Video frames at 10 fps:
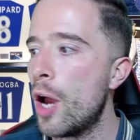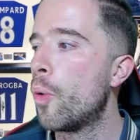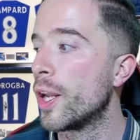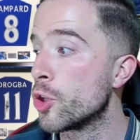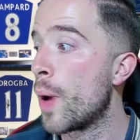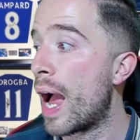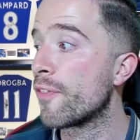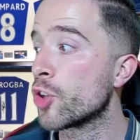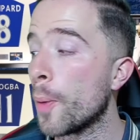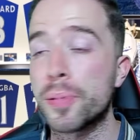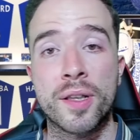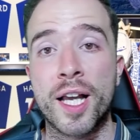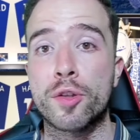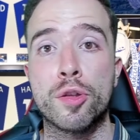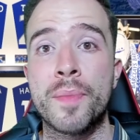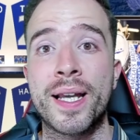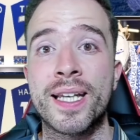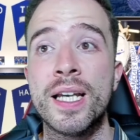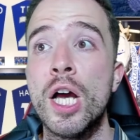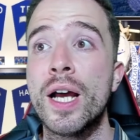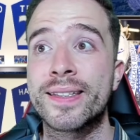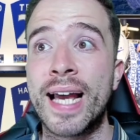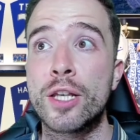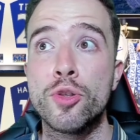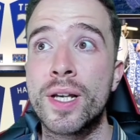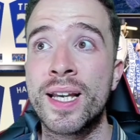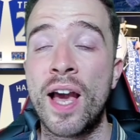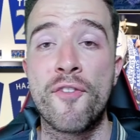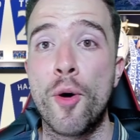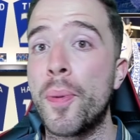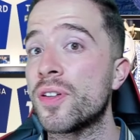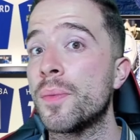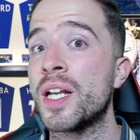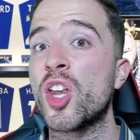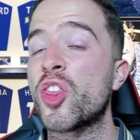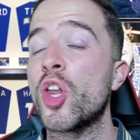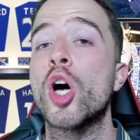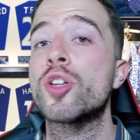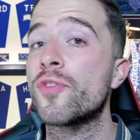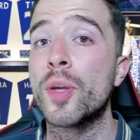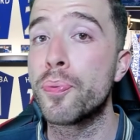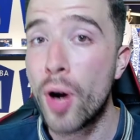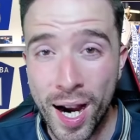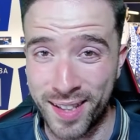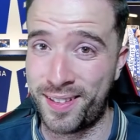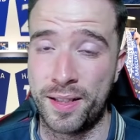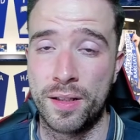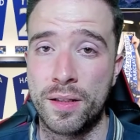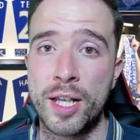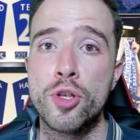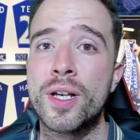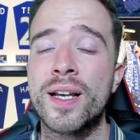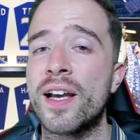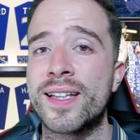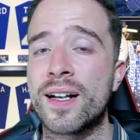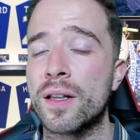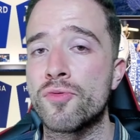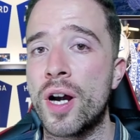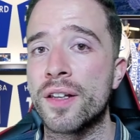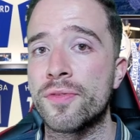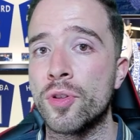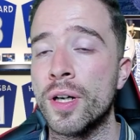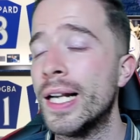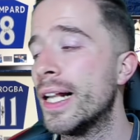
when you have an option like Tchouameni that you can get for possibly a third of the price that you can get Declan Rice for.